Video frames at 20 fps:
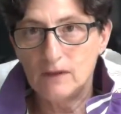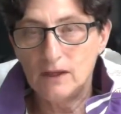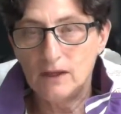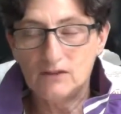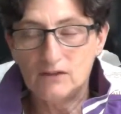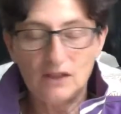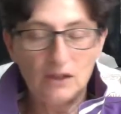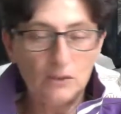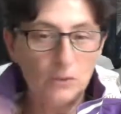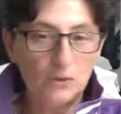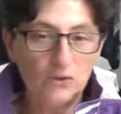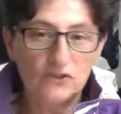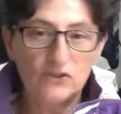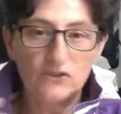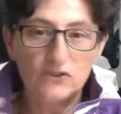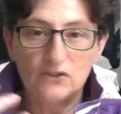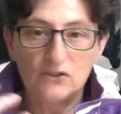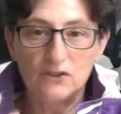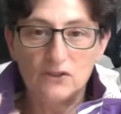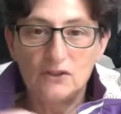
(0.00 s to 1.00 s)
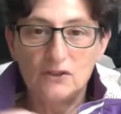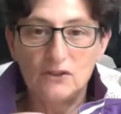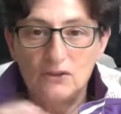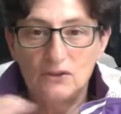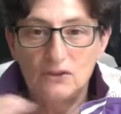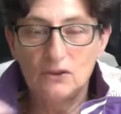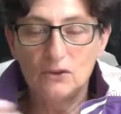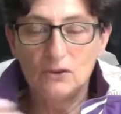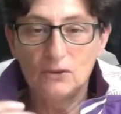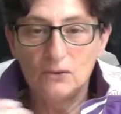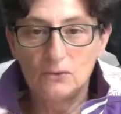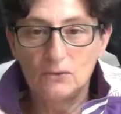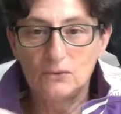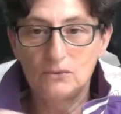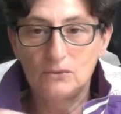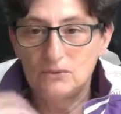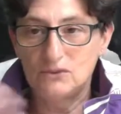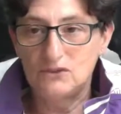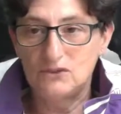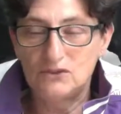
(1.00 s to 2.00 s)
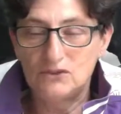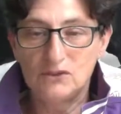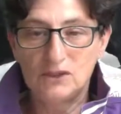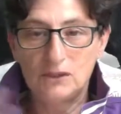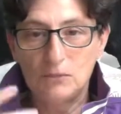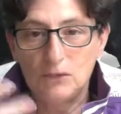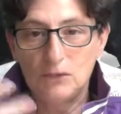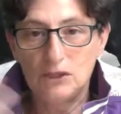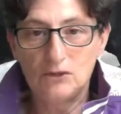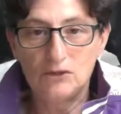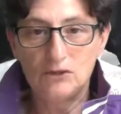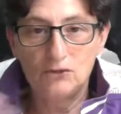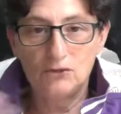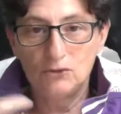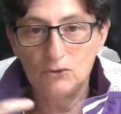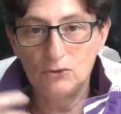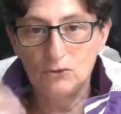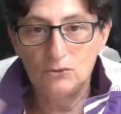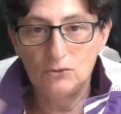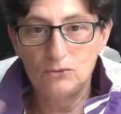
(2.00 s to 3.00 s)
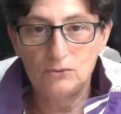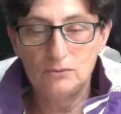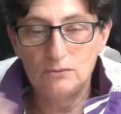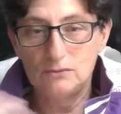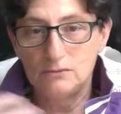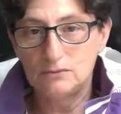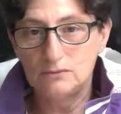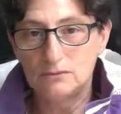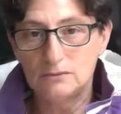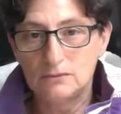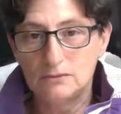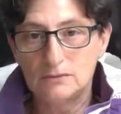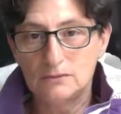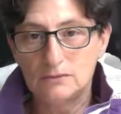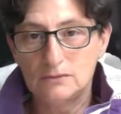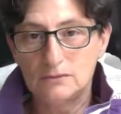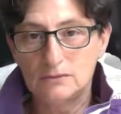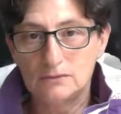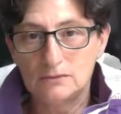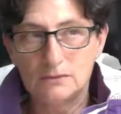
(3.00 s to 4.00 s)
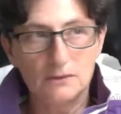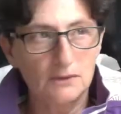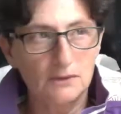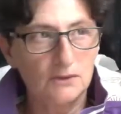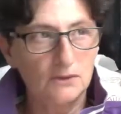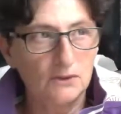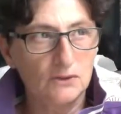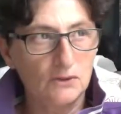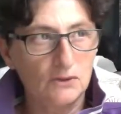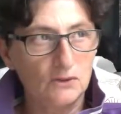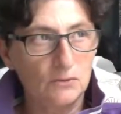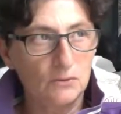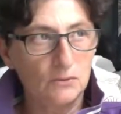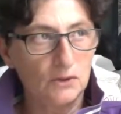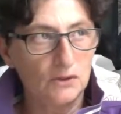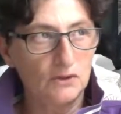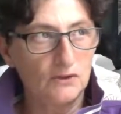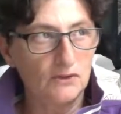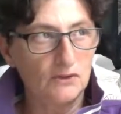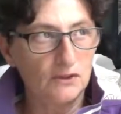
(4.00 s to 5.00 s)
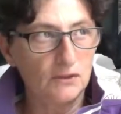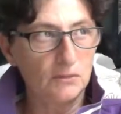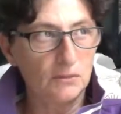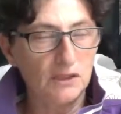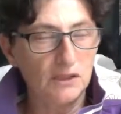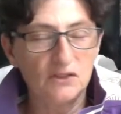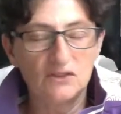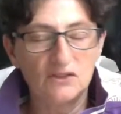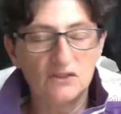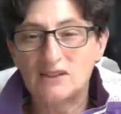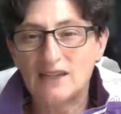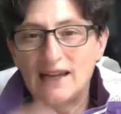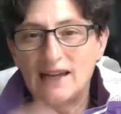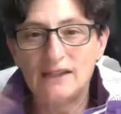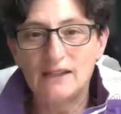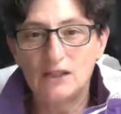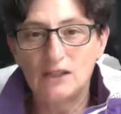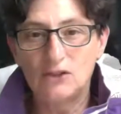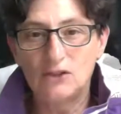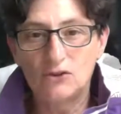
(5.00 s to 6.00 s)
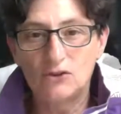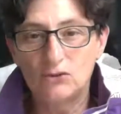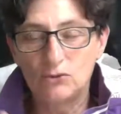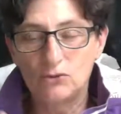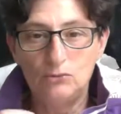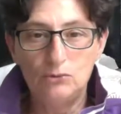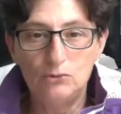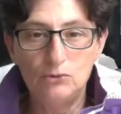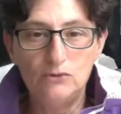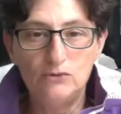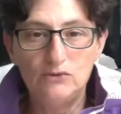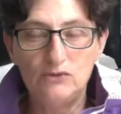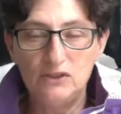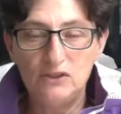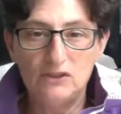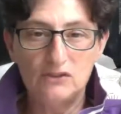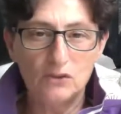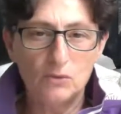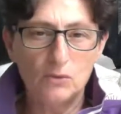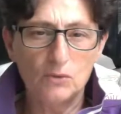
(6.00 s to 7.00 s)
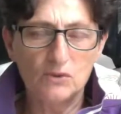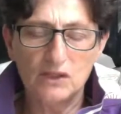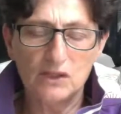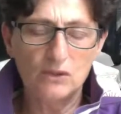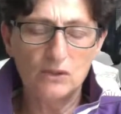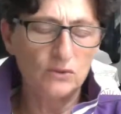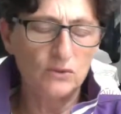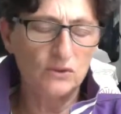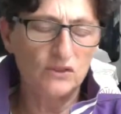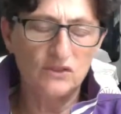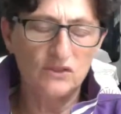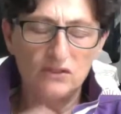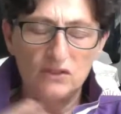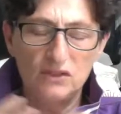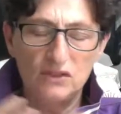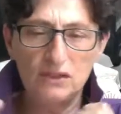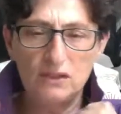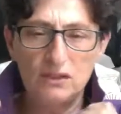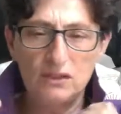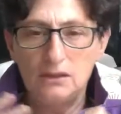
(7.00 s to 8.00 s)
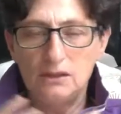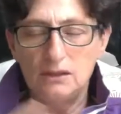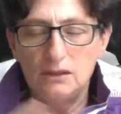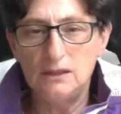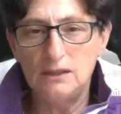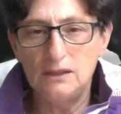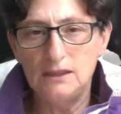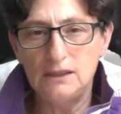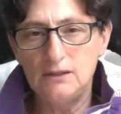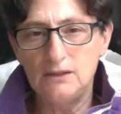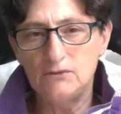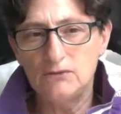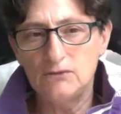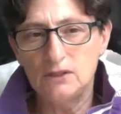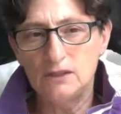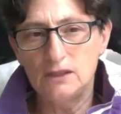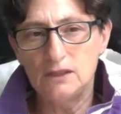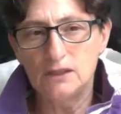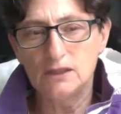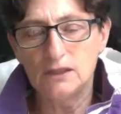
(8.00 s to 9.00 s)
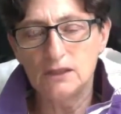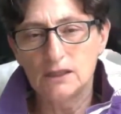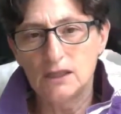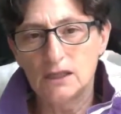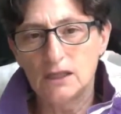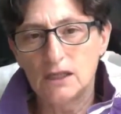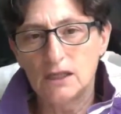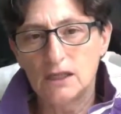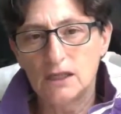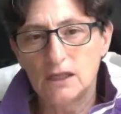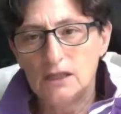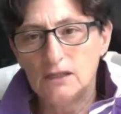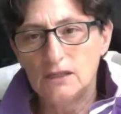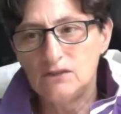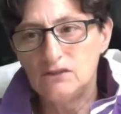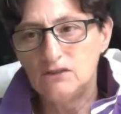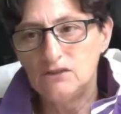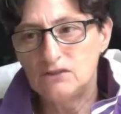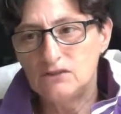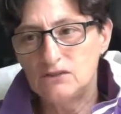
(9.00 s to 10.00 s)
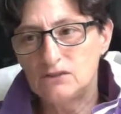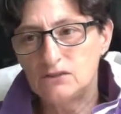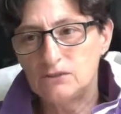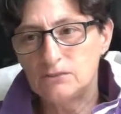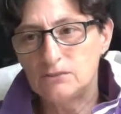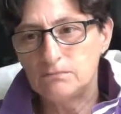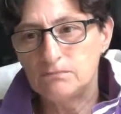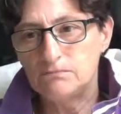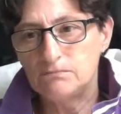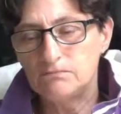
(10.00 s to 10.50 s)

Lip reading: as I was, you know, scanning through movies on what I could see in the evening, this